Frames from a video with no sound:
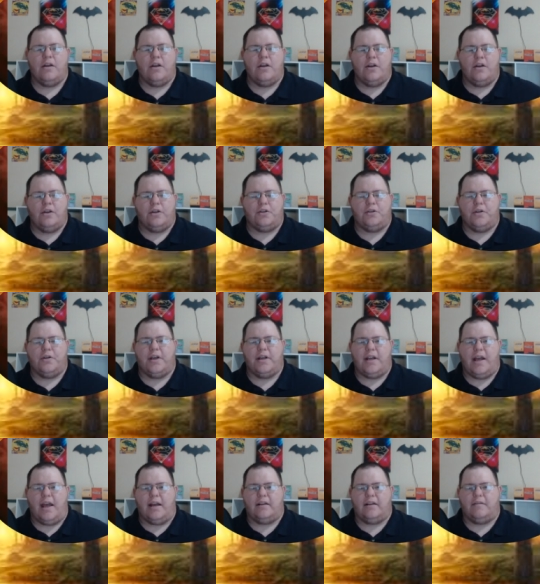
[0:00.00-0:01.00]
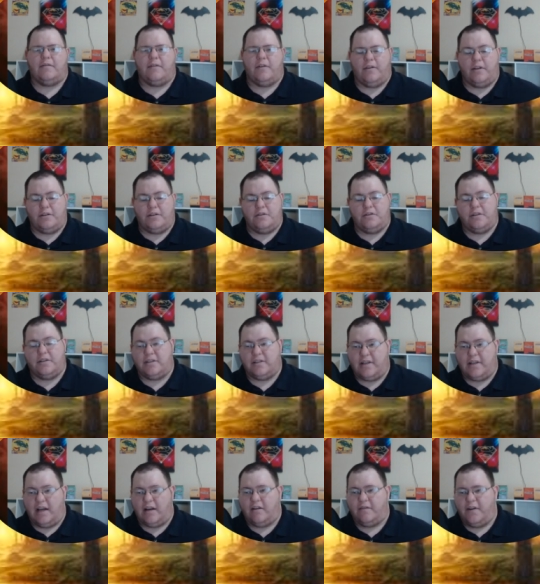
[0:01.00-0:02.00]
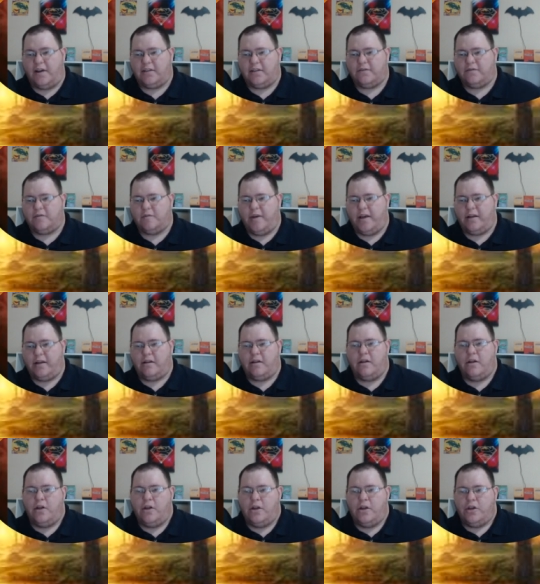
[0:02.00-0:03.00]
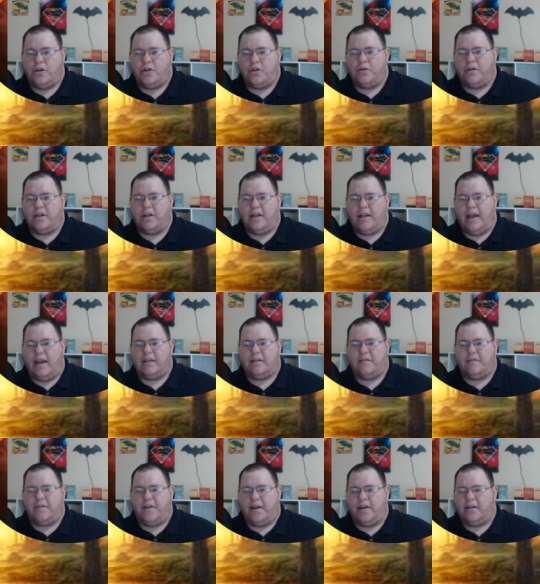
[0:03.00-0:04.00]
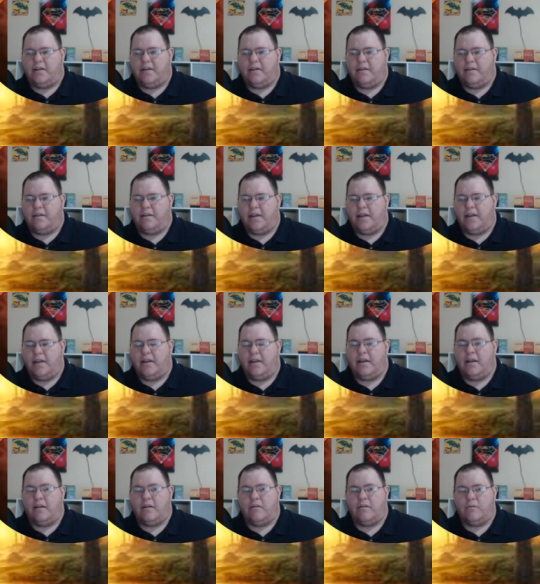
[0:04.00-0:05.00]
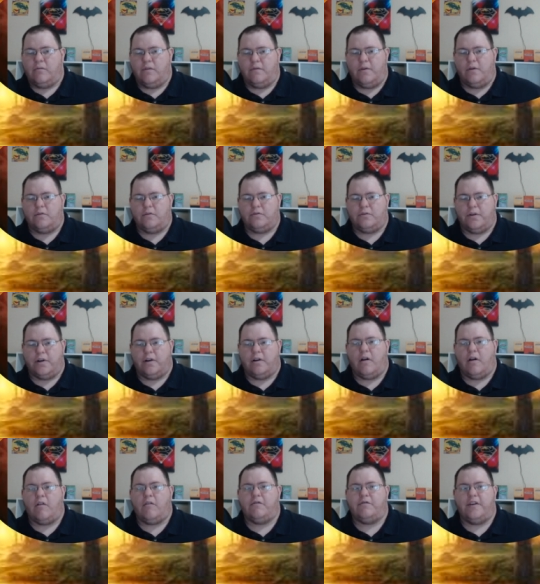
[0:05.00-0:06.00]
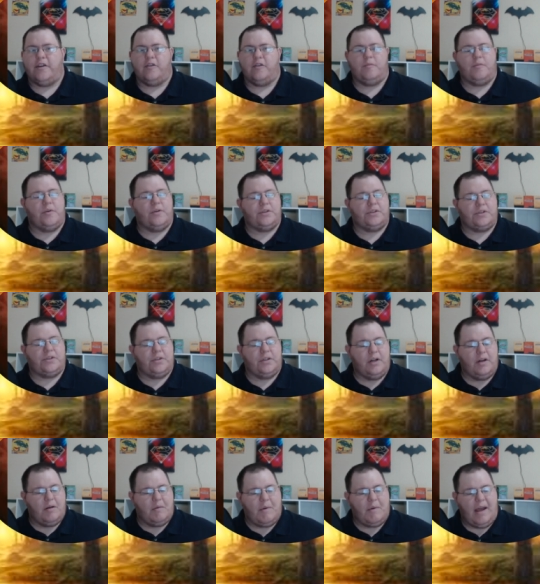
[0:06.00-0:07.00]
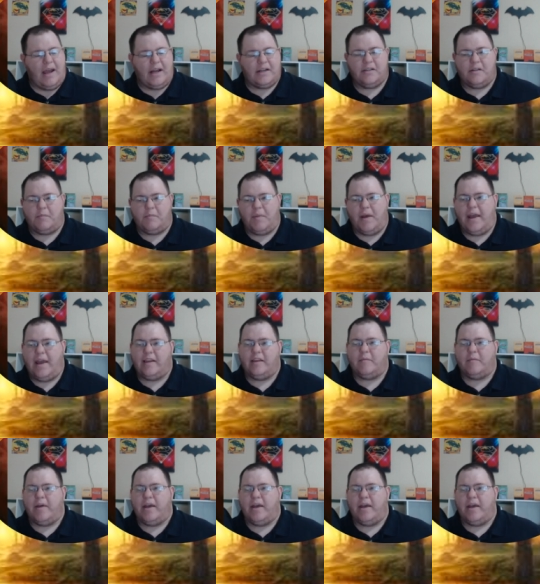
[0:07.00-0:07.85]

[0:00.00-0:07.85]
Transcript: you can activate, or that you can sacrifice for mana, you can activate the Revolt trigger on Fatal Push by actually paying the mana